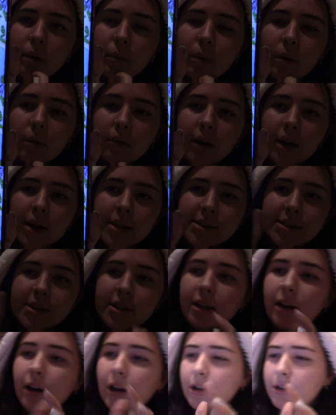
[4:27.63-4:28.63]
What rides are
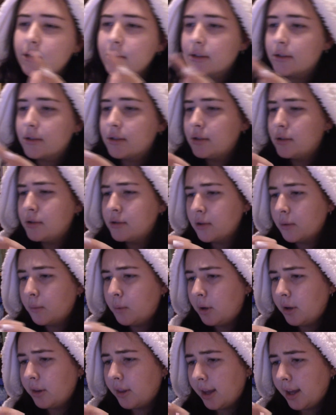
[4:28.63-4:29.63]
closed, so
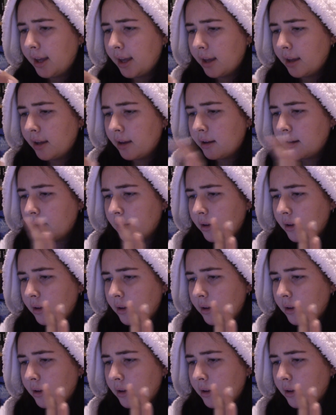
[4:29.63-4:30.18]
what are they?